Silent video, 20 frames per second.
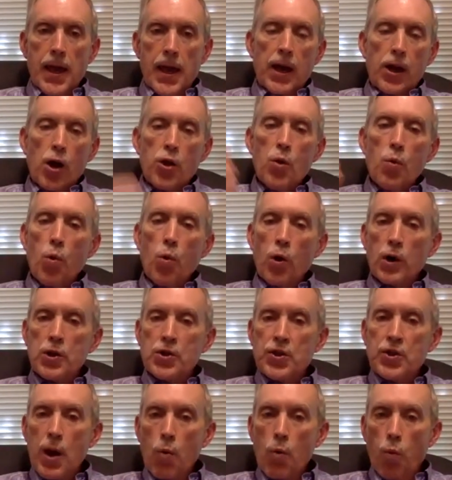In other
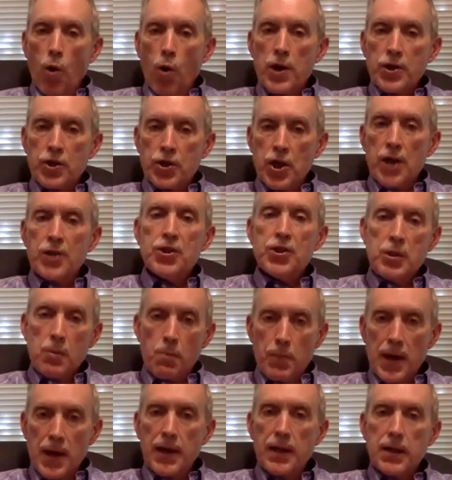words, they weren't just
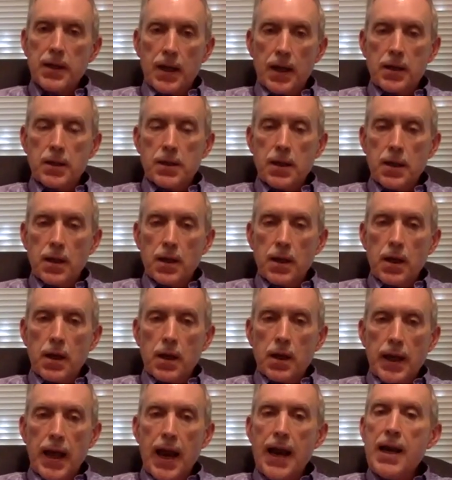dependent
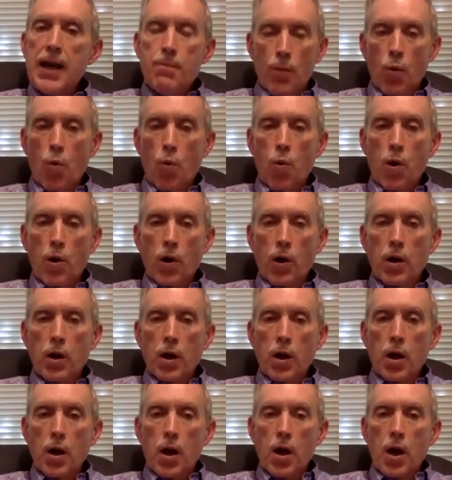anymore
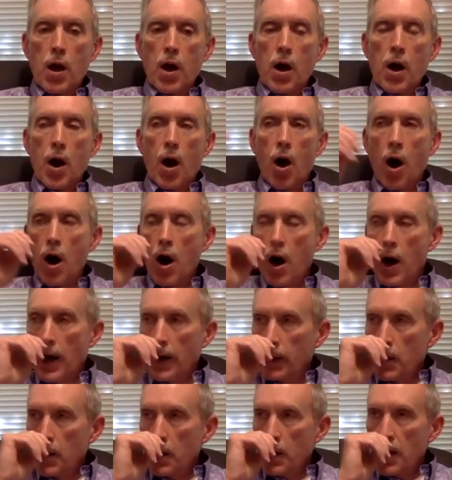
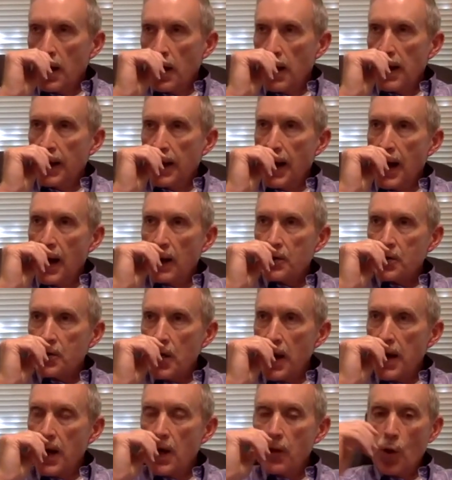on, and I'll
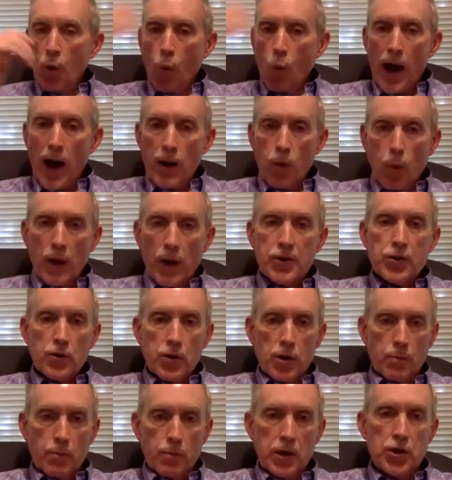say it, the white
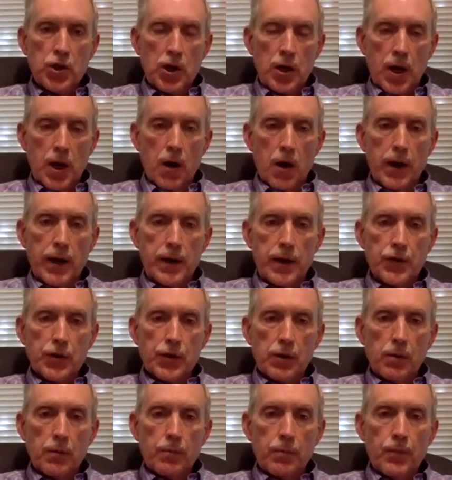Western
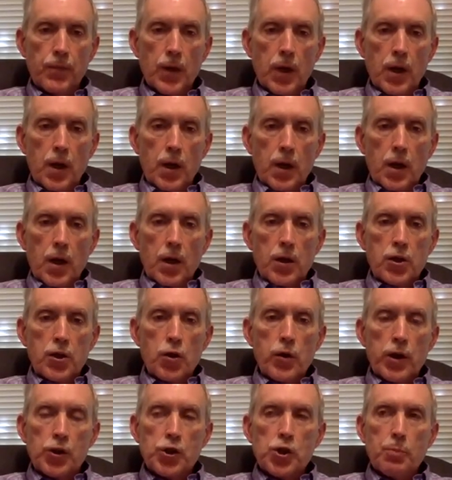missionaries to
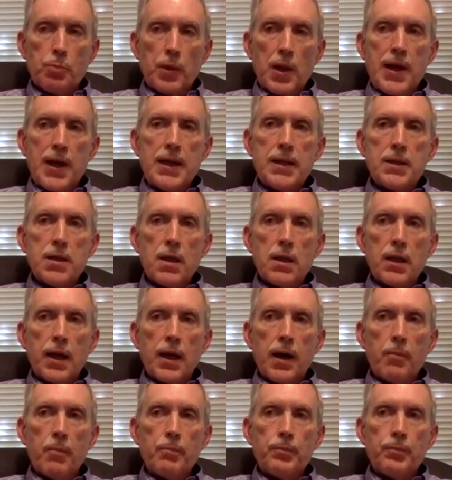explain to
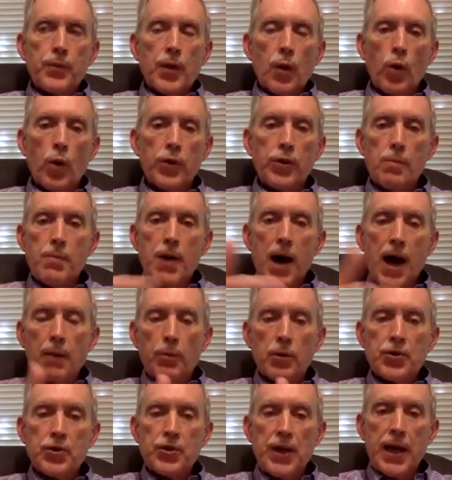them what the
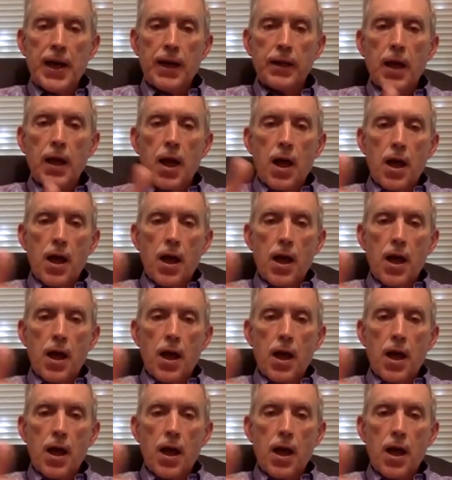Bible said.